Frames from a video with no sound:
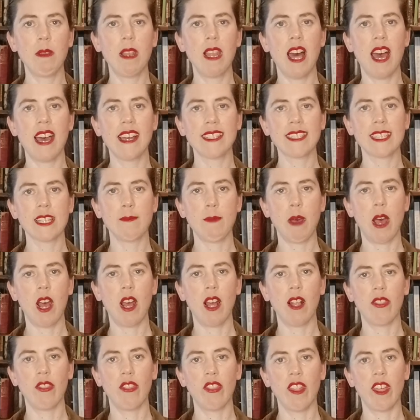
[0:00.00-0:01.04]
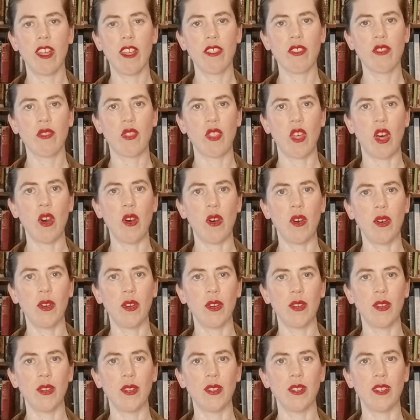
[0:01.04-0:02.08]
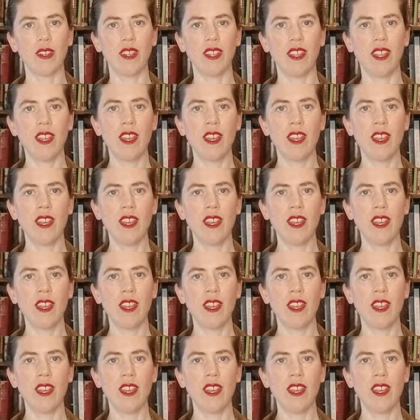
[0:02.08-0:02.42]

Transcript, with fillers: blossom on the thorn,